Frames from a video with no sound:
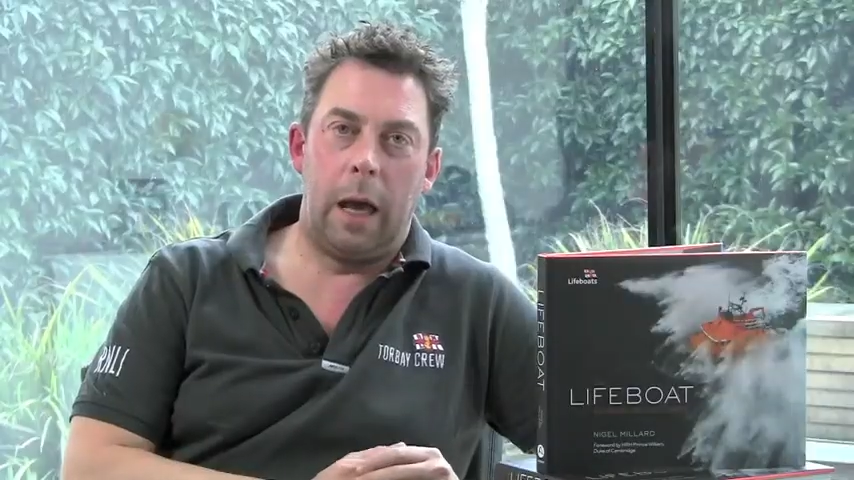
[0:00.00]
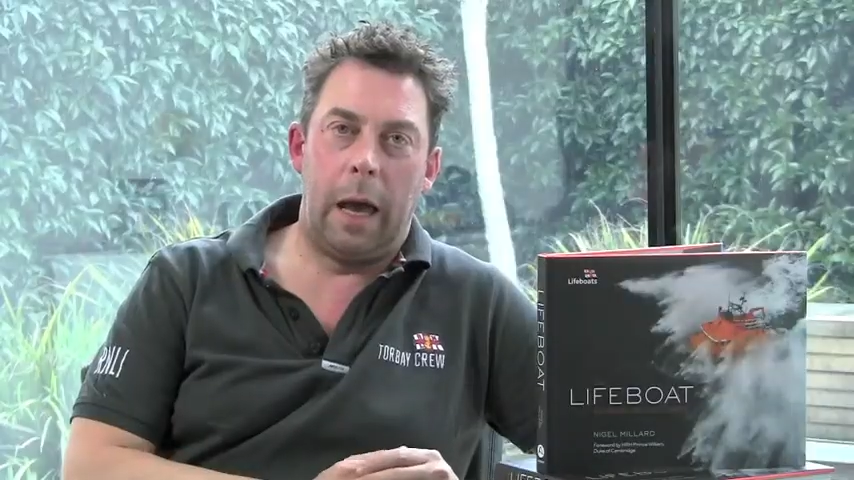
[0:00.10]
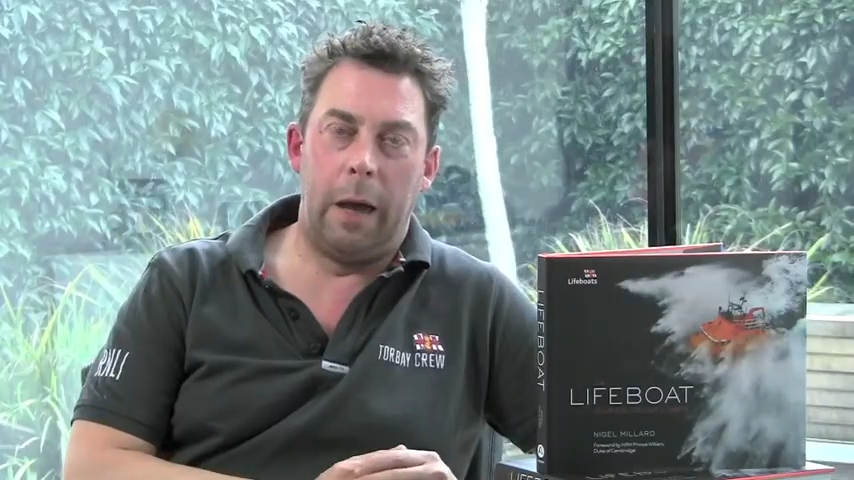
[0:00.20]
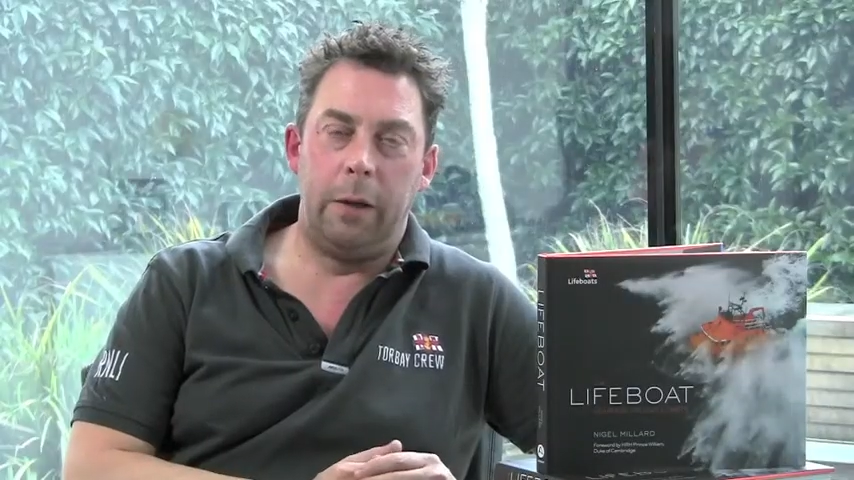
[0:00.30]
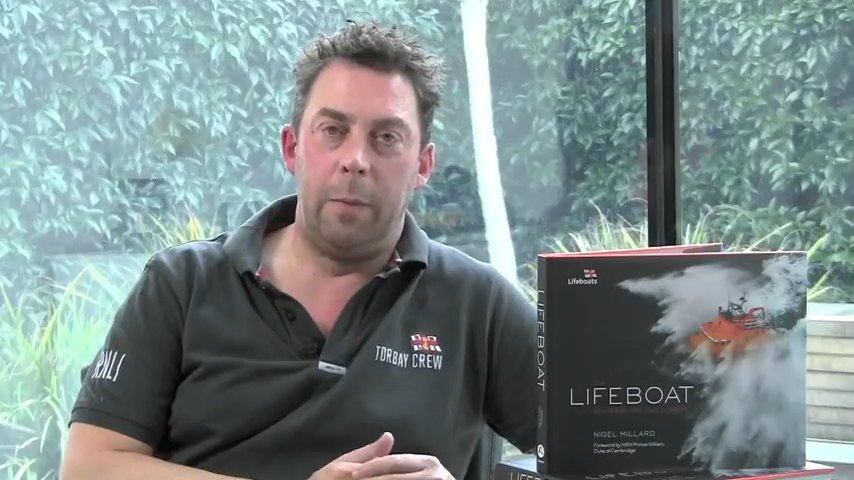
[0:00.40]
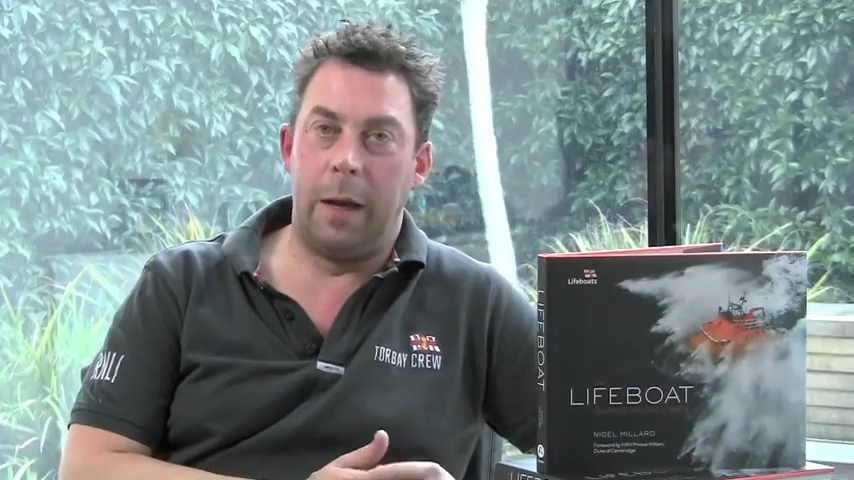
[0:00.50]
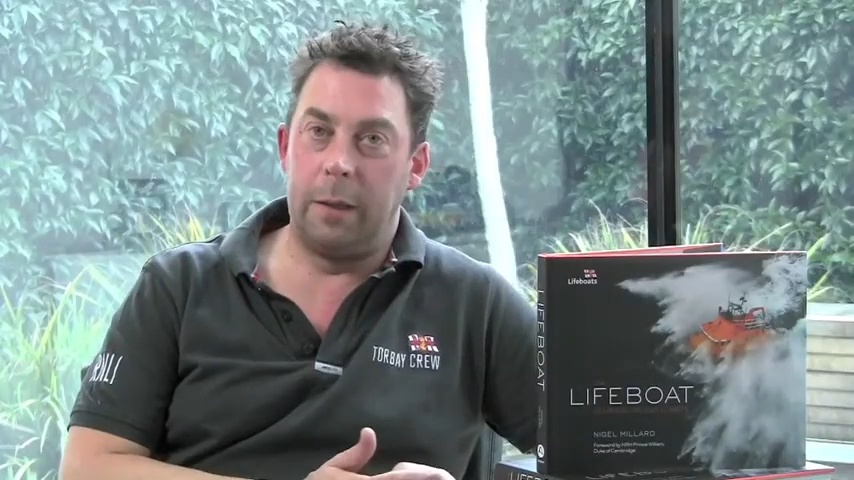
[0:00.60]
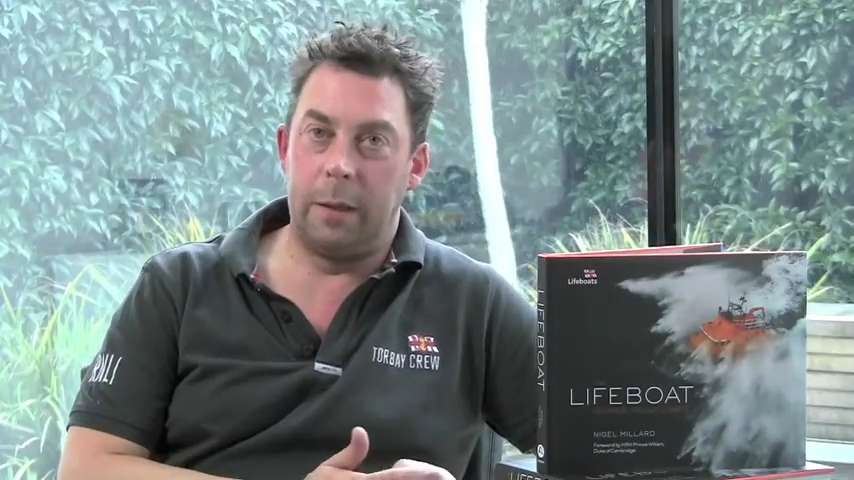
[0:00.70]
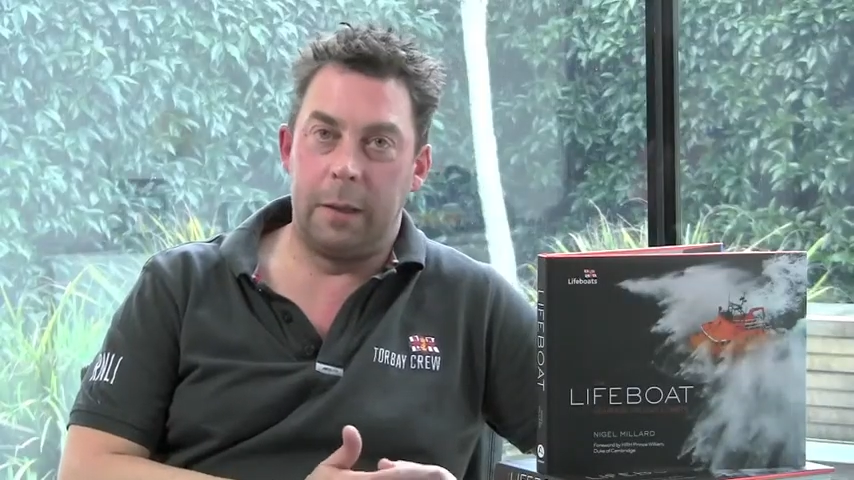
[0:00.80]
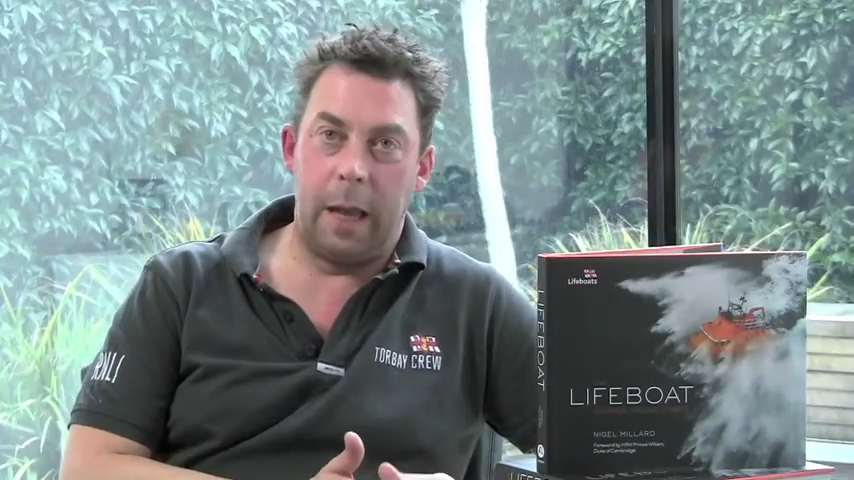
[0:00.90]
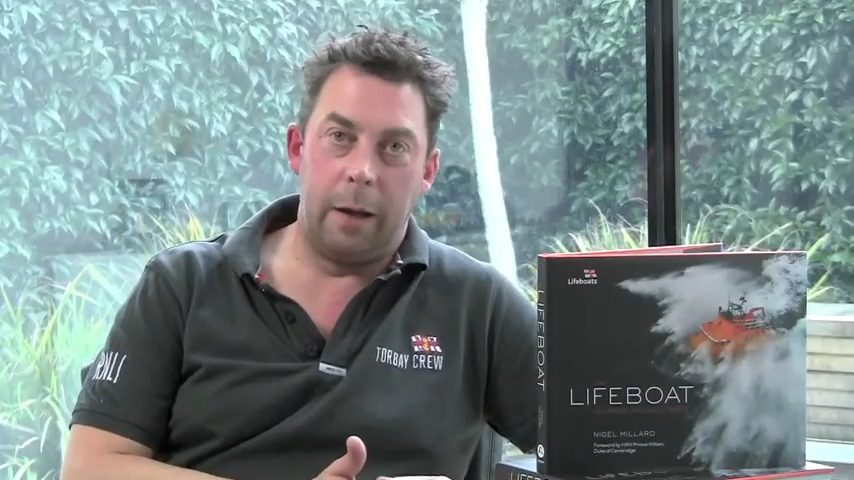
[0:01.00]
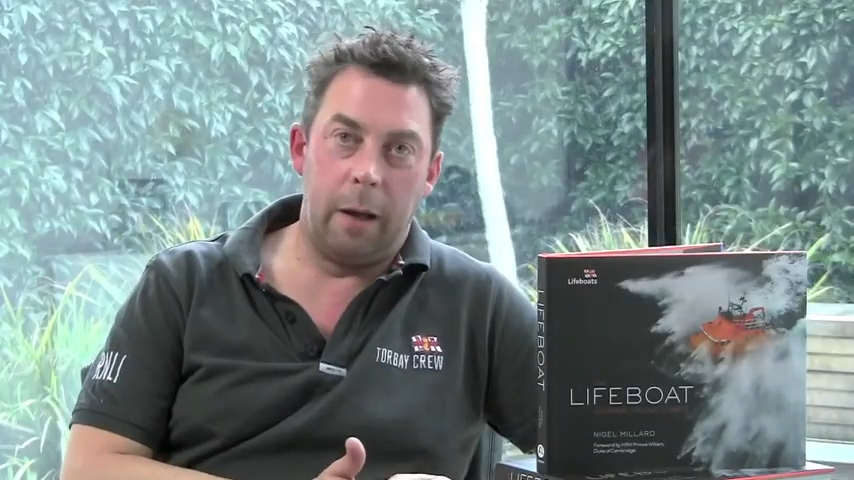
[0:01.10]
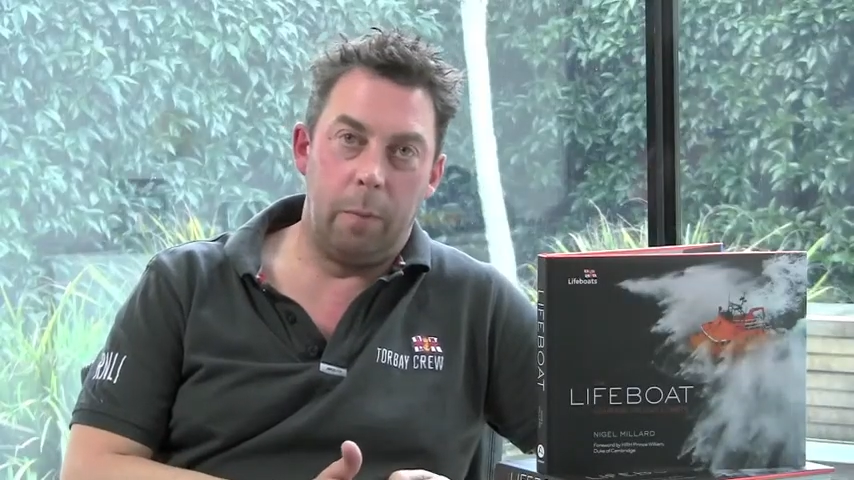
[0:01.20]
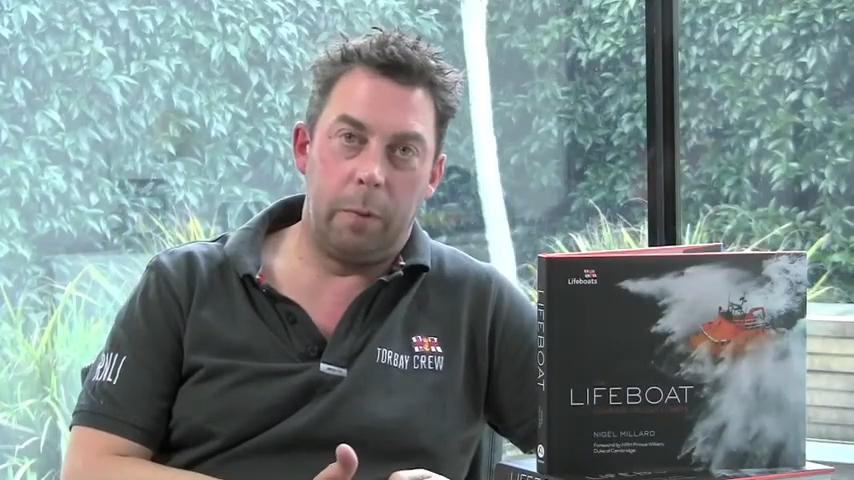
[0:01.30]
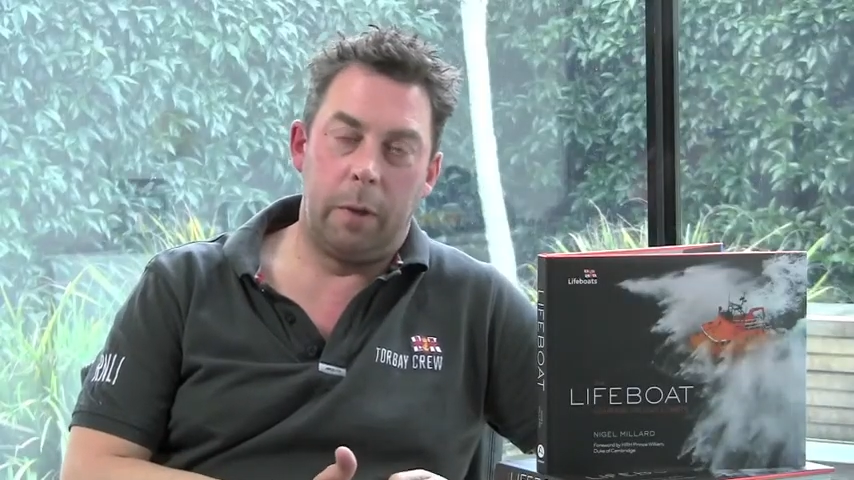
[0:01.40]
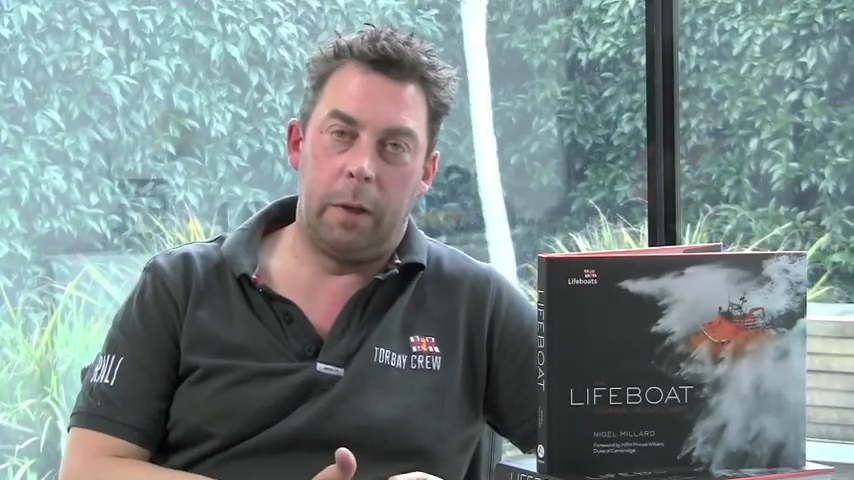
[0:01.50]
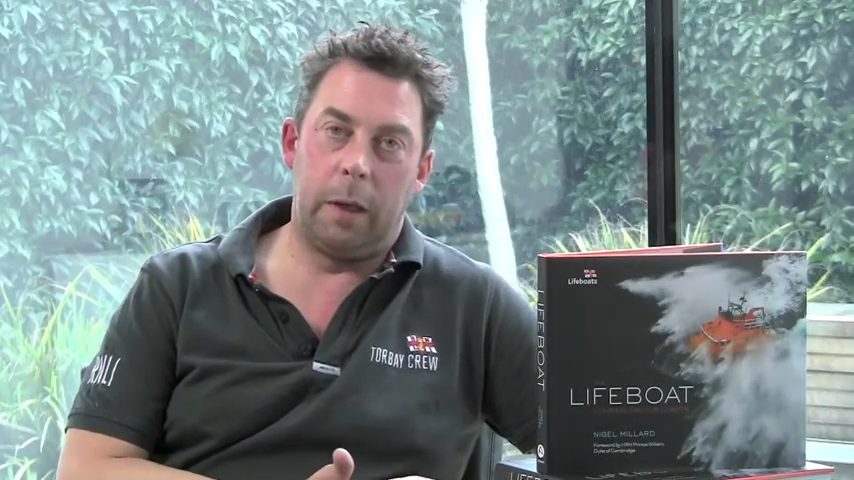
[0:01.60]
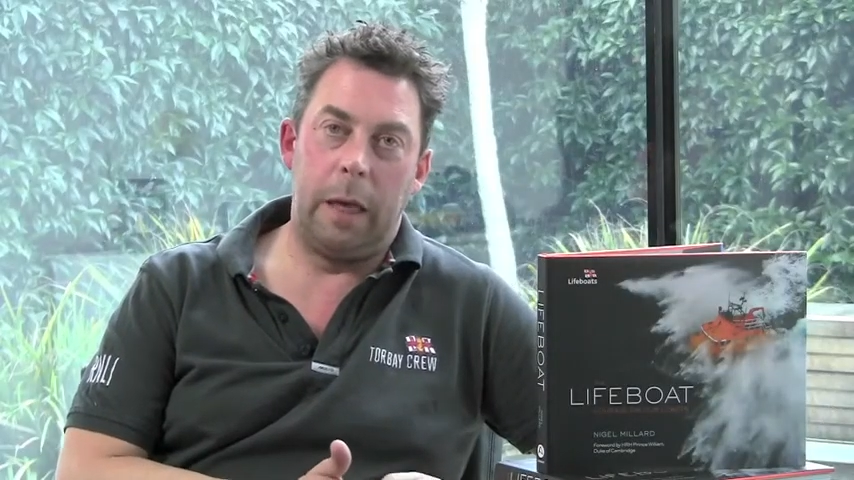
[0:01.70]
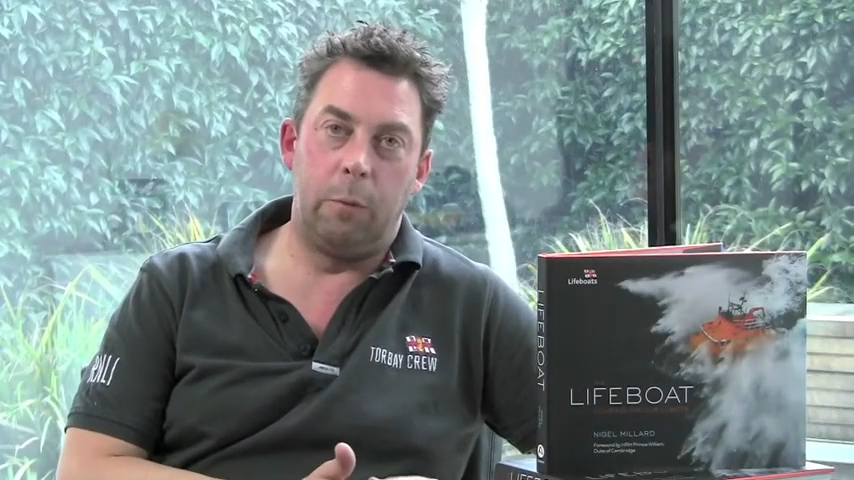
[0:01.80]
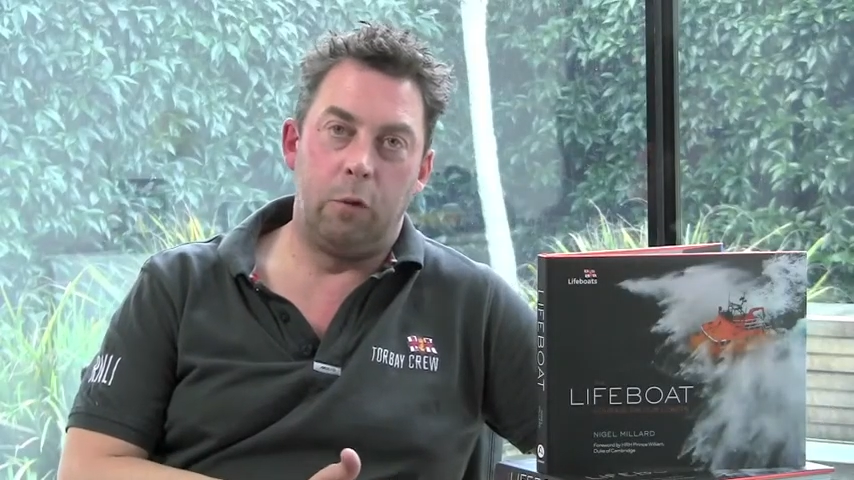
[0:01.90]
How do you manage to stand up,
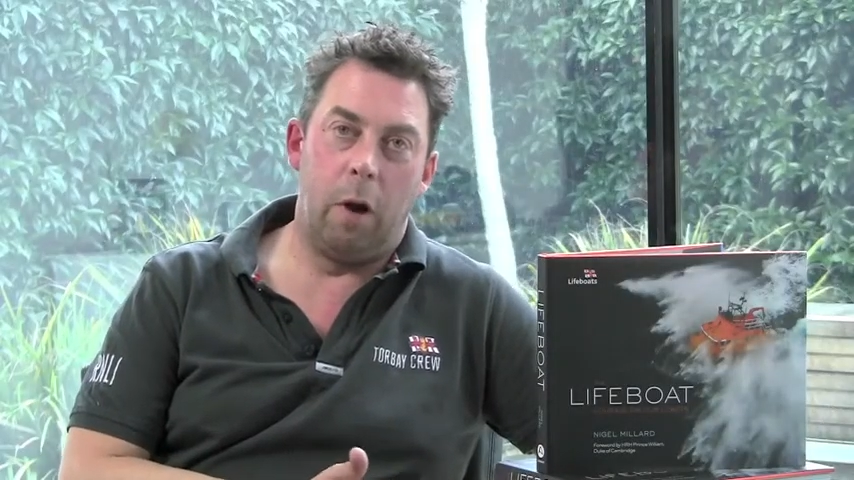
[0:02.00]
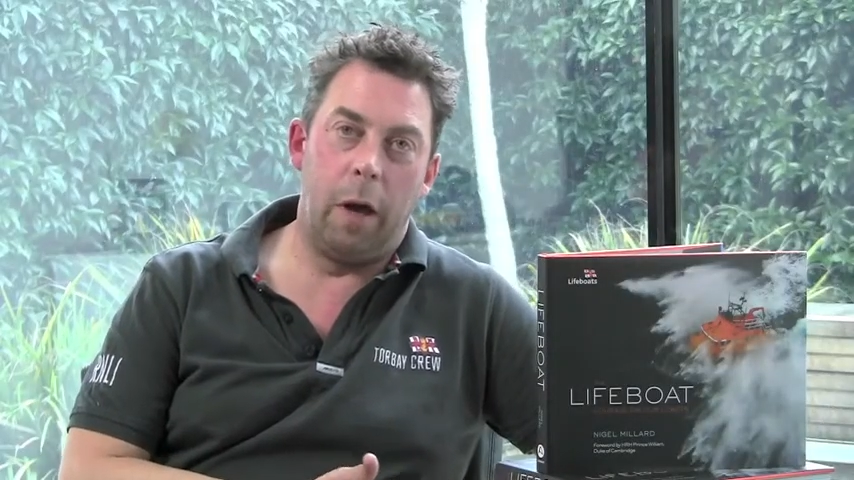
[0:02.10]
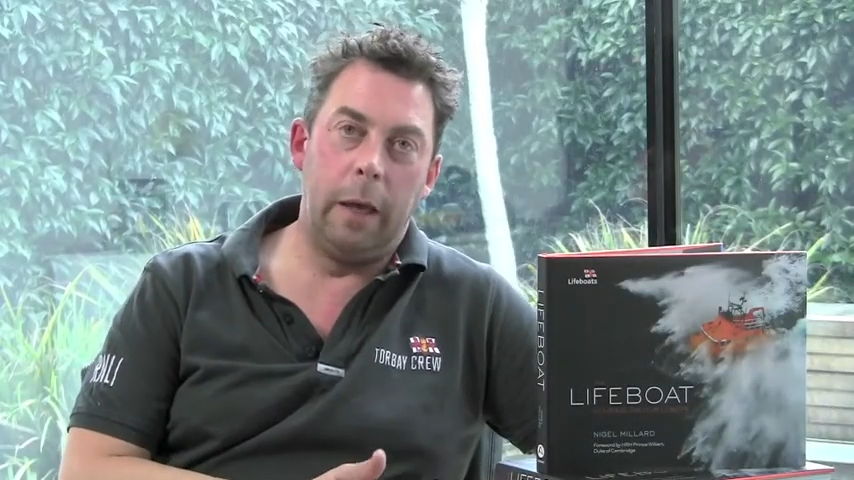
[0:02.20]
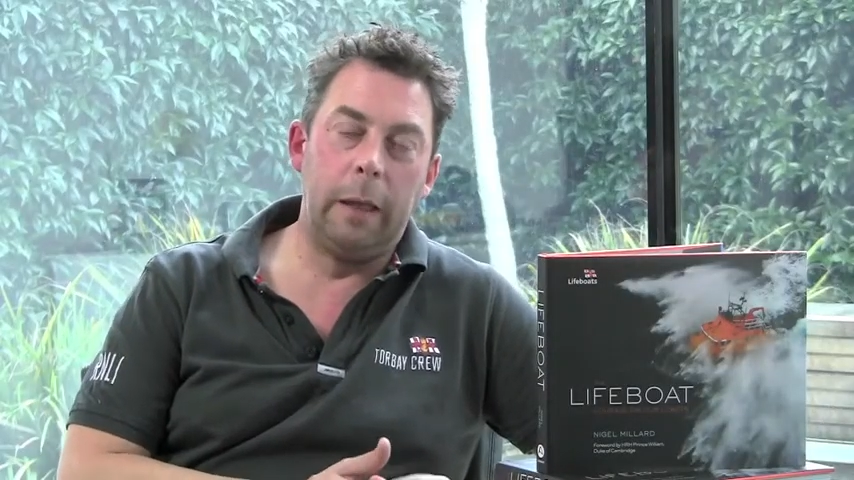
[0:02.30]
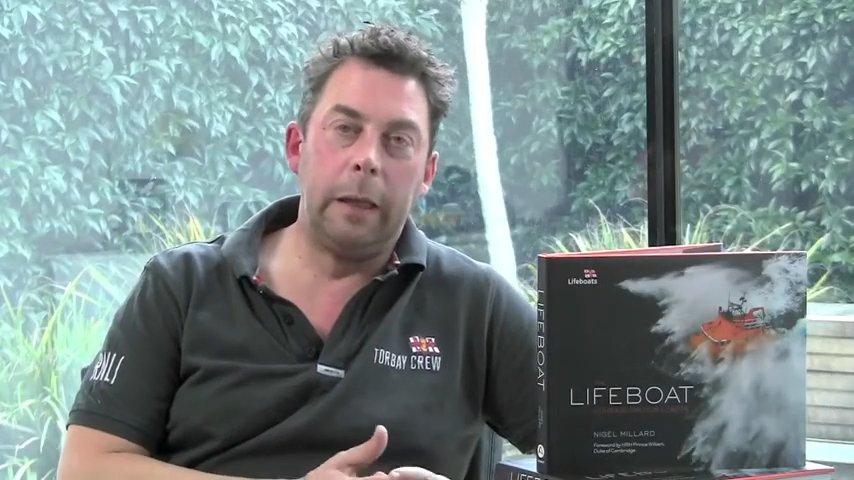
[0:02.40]
keep dry